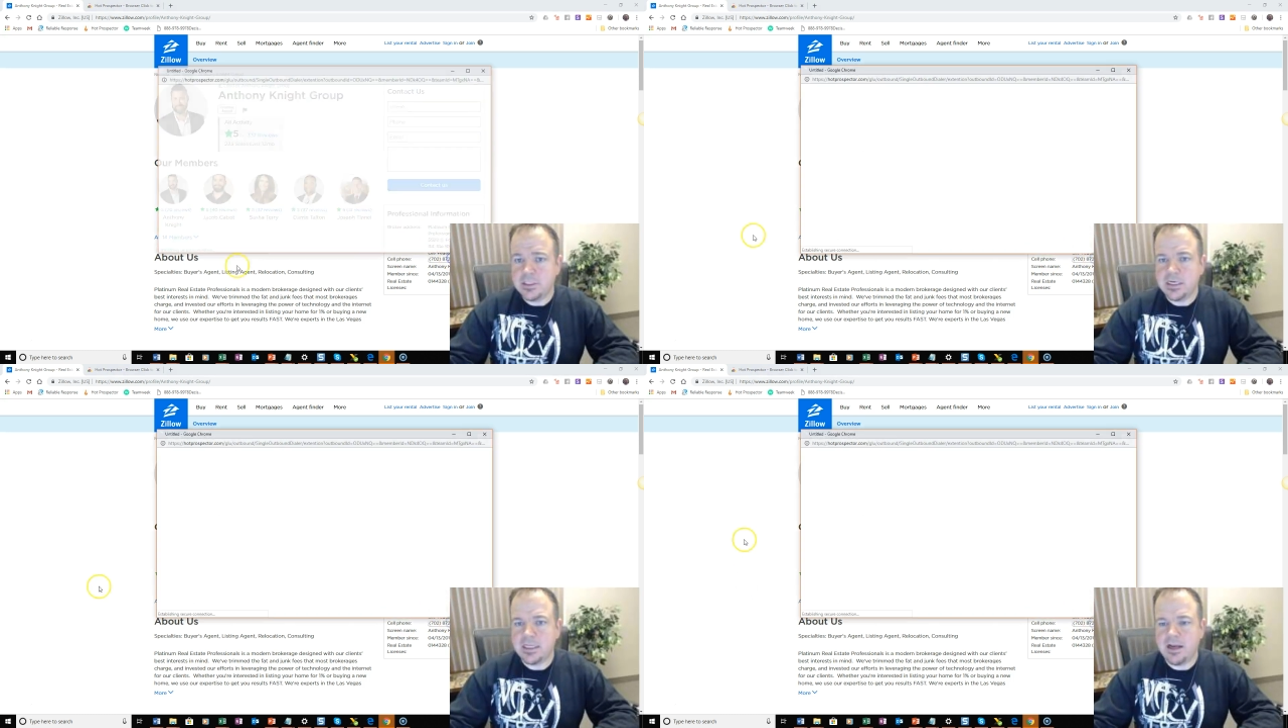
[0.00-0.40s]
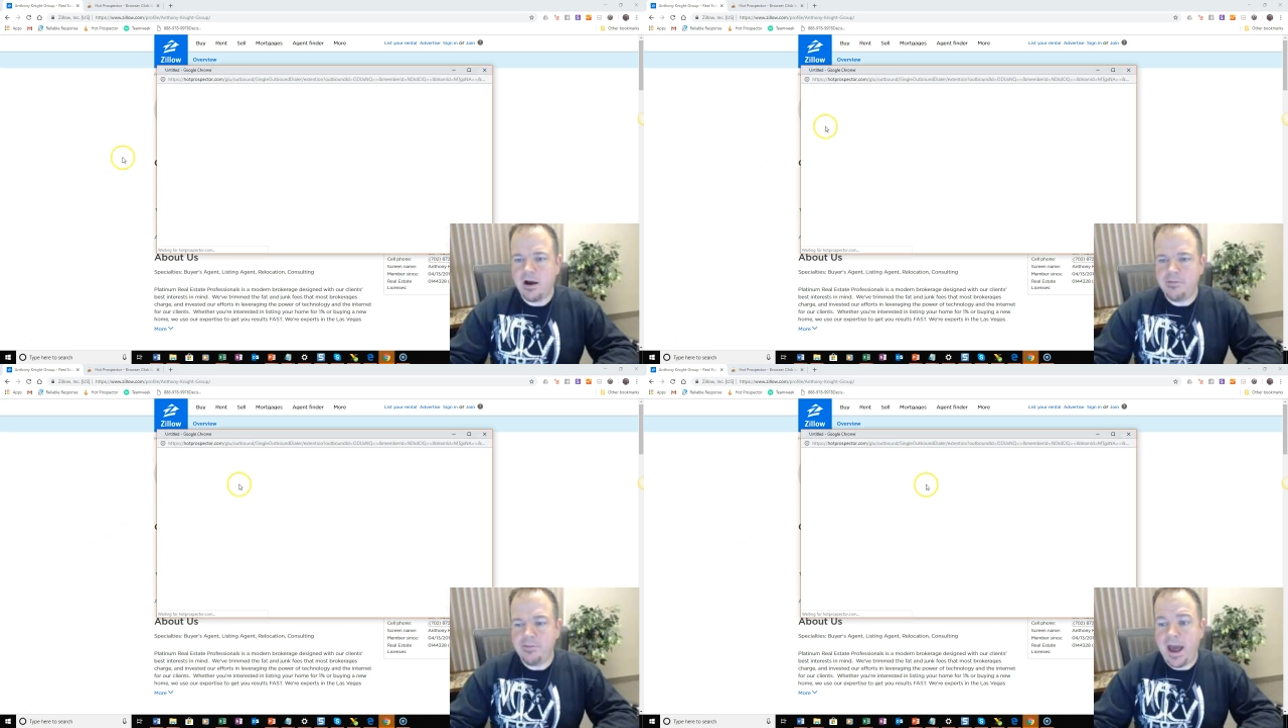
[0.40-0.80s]
Click
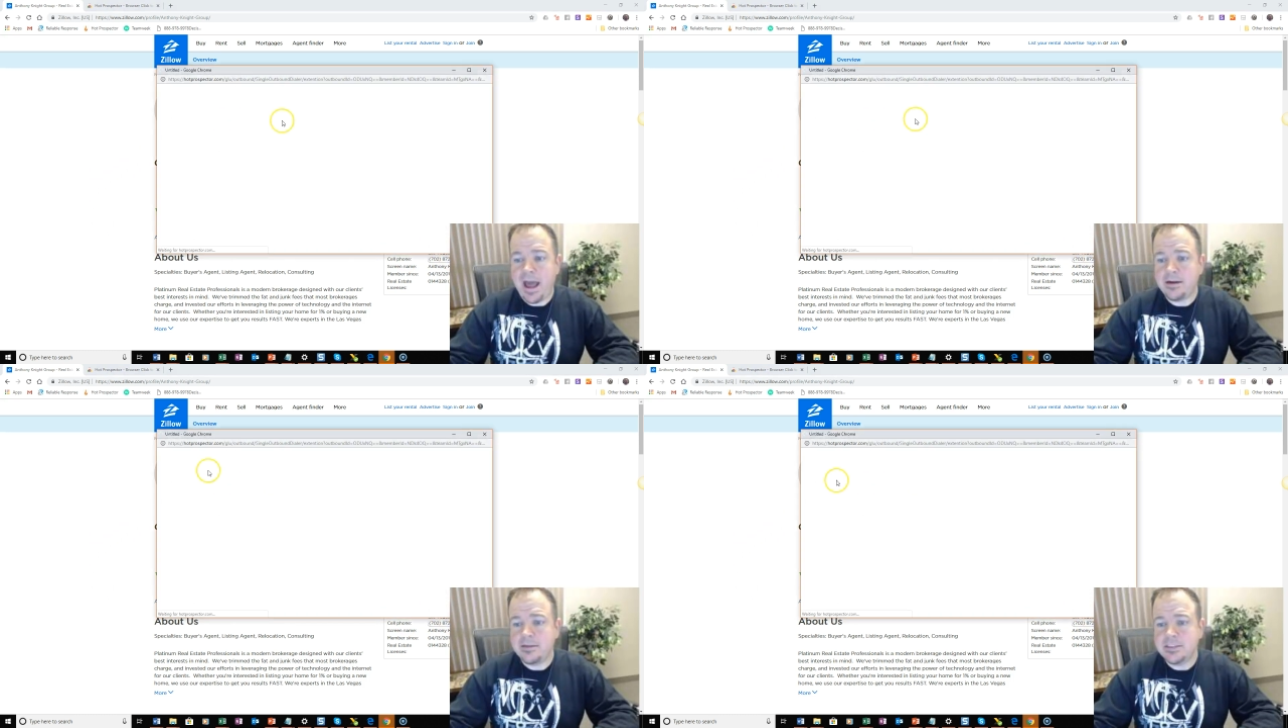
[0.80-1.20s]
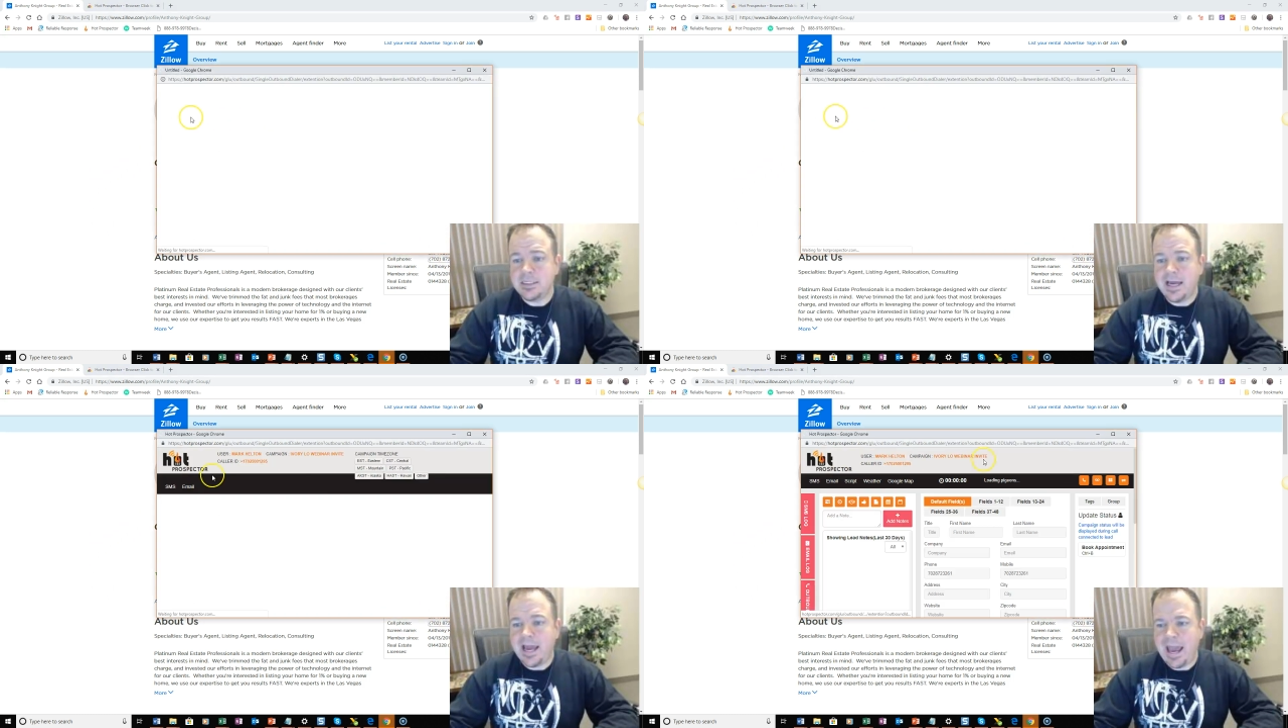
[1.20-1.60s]
on that.
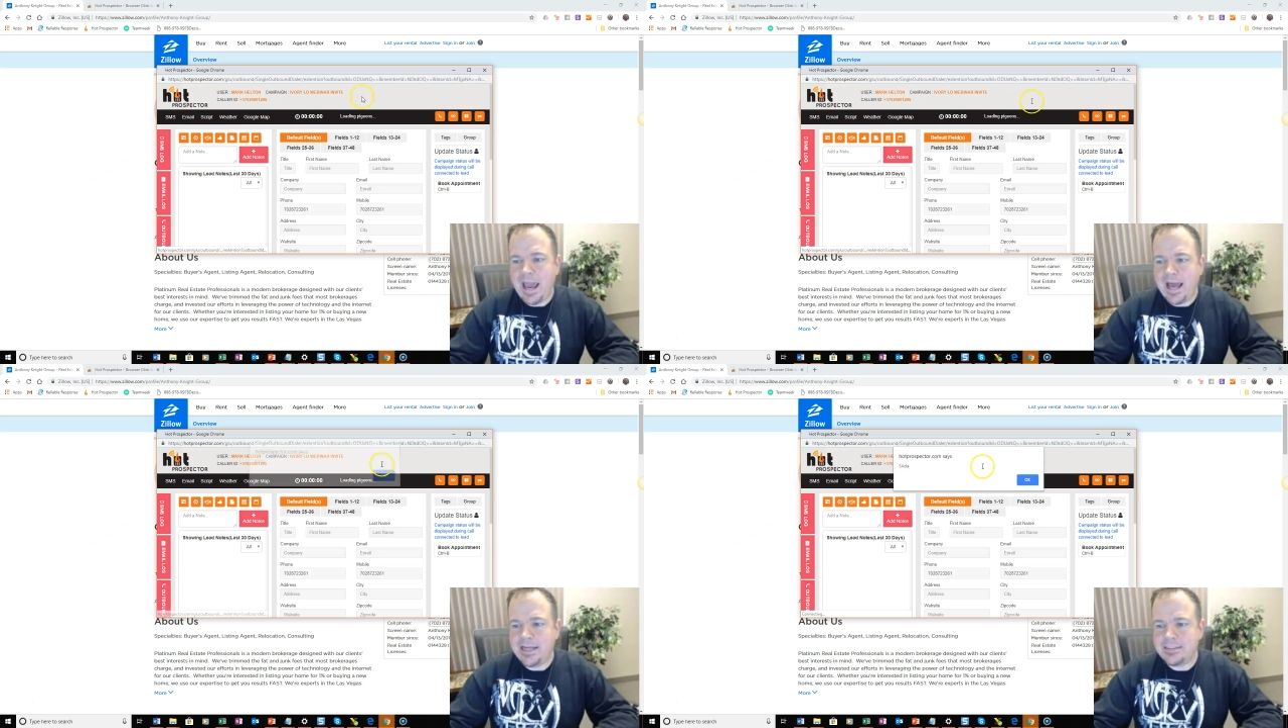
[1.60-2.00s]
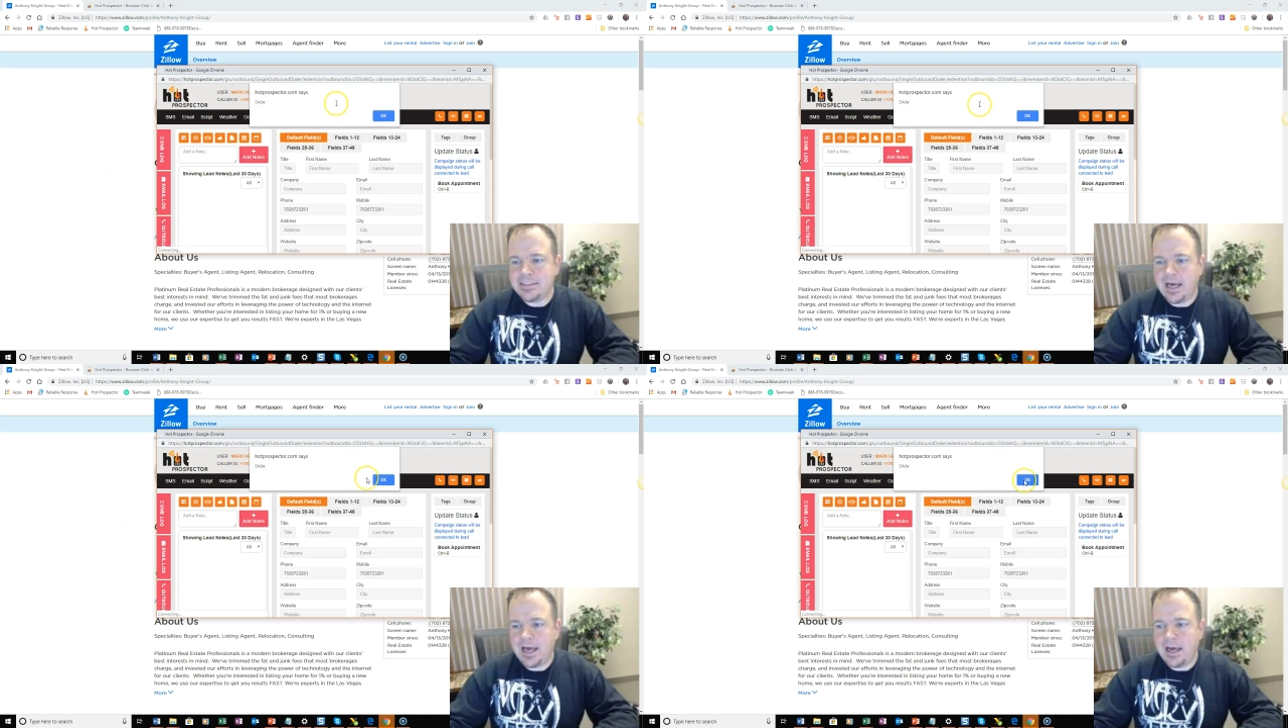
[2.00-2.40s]
And
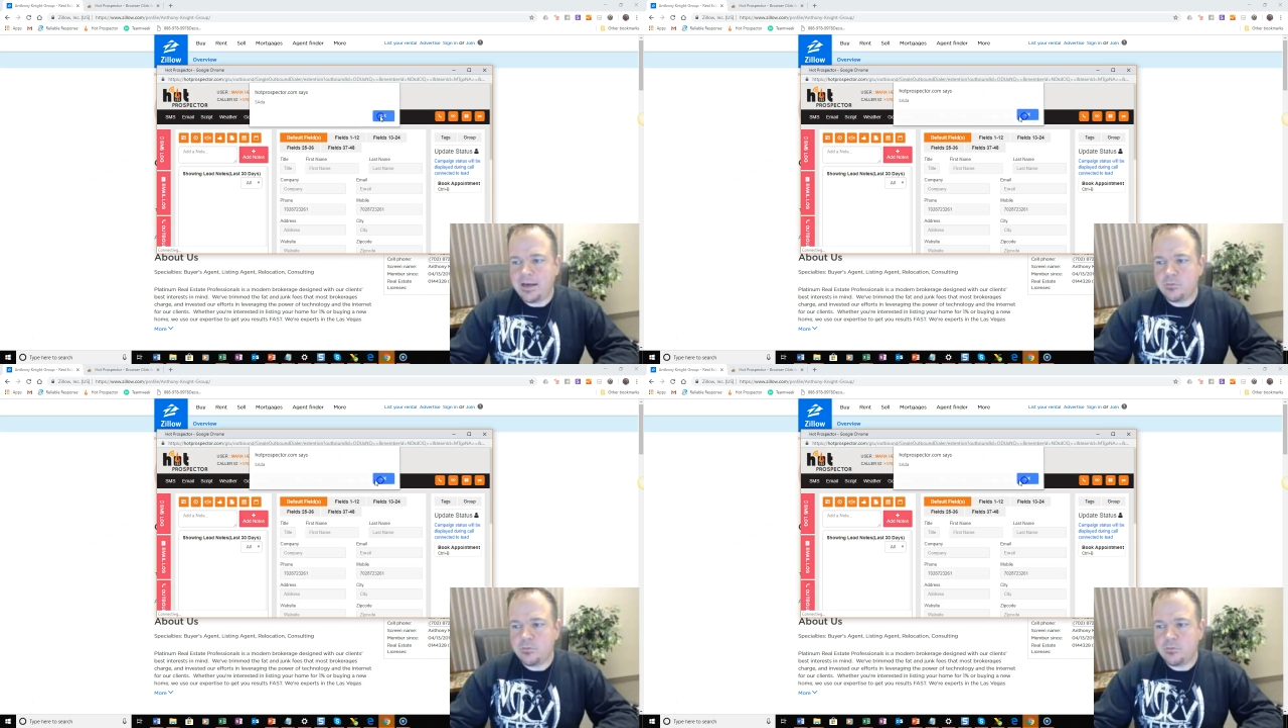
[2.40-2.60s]
uh,